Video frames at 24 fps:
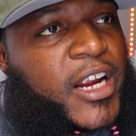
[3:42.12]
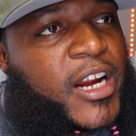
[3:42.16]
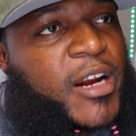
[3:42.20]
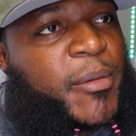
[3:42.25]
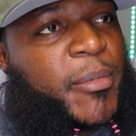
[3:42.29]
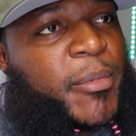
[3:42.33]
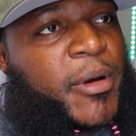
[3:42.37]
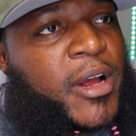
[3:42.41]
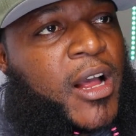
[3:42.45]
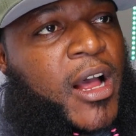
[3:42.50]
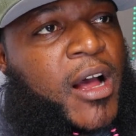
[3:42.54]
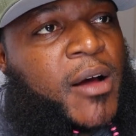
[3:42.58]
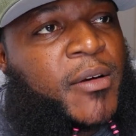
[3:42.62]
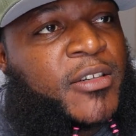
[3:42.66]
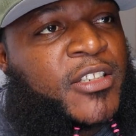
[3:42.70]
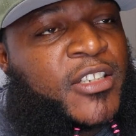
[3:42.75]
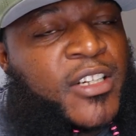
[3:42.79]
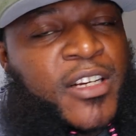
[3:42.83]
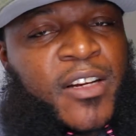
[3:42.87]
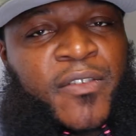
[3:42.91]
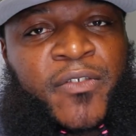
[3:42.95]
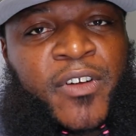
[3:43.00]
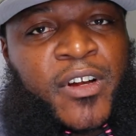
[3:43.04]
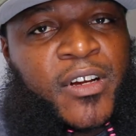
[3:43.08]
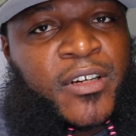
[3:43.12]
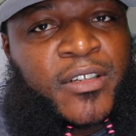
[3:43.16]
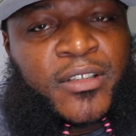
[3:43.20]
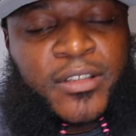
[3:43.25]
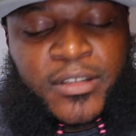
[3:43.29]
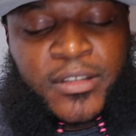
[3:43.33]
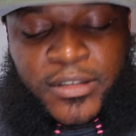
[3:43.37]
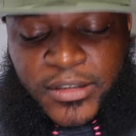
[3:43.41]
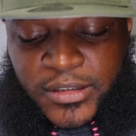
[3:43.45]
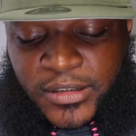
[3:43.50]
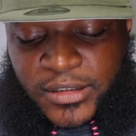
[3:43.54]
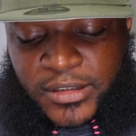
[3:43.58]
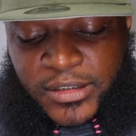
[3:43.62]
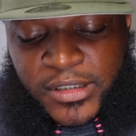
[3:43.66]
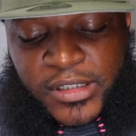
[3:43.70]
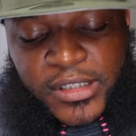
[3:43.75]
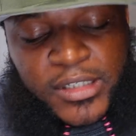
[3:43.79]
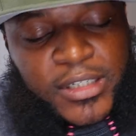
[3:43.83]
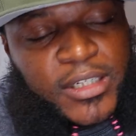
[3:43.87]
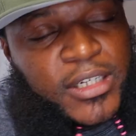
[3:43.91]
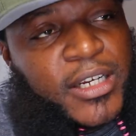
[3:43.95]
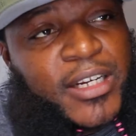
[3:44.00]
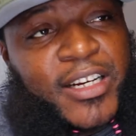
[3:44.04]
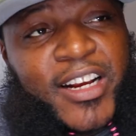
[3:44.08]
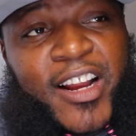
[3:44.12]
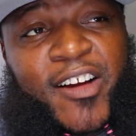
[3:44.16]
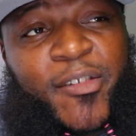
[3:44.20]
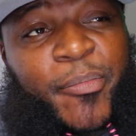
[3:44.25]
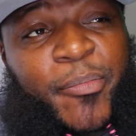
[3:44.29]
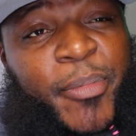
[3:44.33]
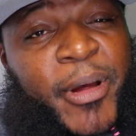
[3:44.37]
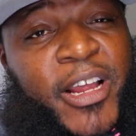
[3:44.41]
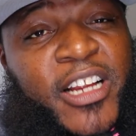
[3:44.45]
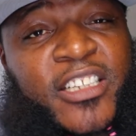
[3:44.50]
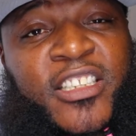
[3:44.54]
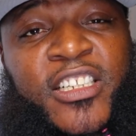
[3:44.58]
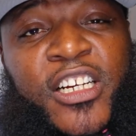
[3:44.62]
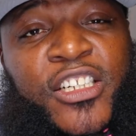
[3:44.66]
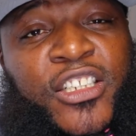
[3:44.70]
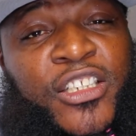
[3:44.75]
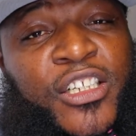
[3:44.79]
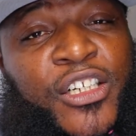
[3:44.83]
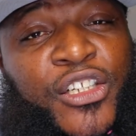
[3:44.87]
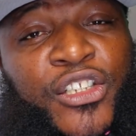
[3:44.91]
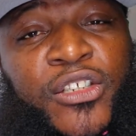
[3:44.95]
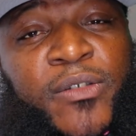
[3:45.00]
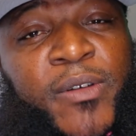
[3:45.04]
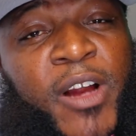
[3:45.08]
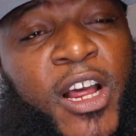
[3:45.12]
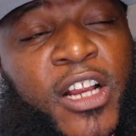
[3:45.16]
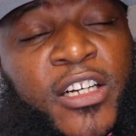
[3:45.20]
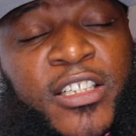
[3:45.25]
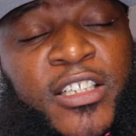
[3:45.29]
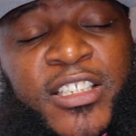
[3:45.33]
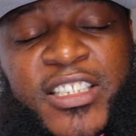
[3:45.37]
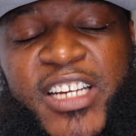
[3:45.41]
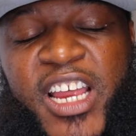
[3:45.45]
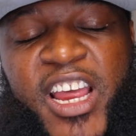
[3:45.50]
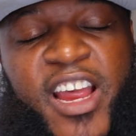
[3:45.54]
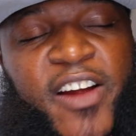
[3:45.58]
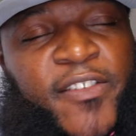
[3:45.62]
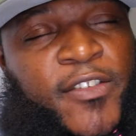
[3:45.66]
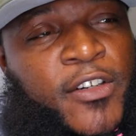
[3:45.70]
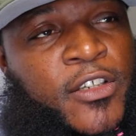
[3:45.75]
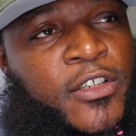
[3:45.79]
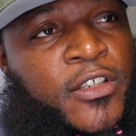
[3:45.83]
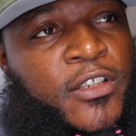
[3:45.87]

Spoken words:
Everybody always on their phone. Never pay attention to their surroundings, ever.